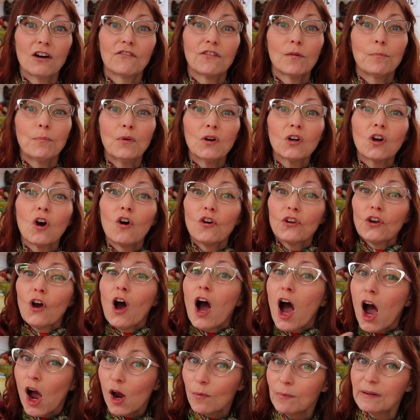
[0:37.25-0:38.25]
of a book or you're
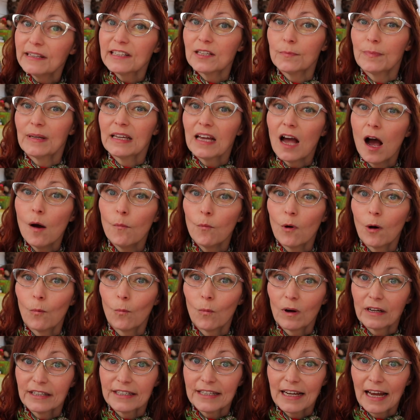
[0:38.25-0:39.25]
hoping to become
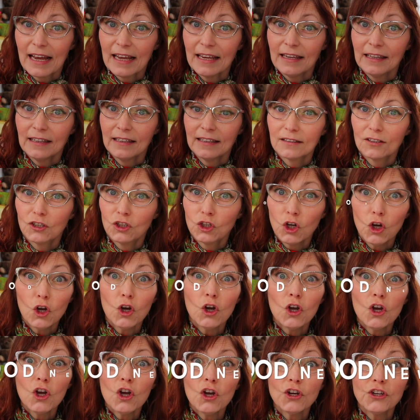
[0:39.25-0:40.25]
one day,
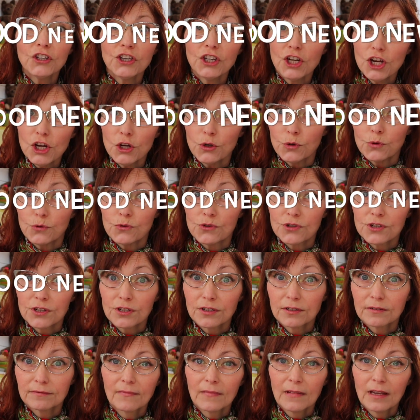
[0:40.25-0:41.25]
good
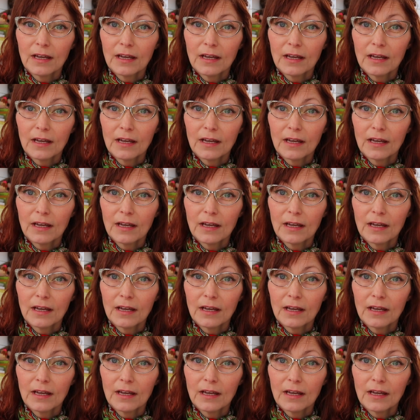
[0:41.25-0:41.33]
news!